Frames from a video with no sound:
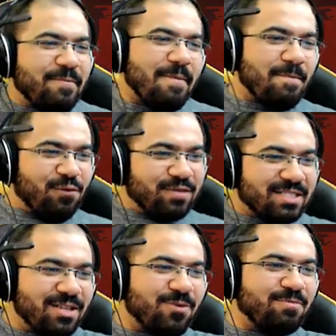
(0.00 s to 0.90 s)
Moving
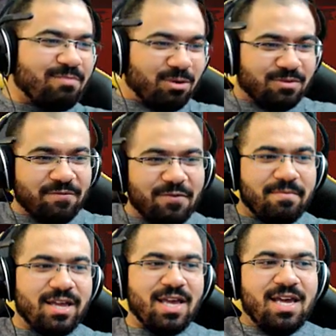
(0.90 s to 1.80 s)
slow motion for me.
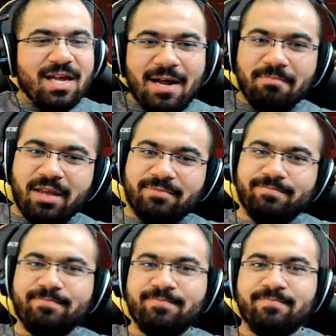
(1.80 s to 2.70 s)
I'm like,
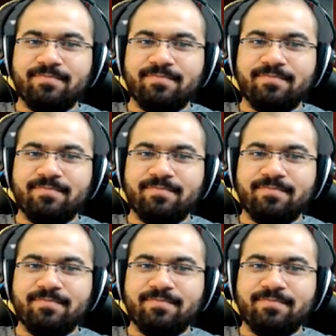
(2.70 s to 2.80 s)
Okay,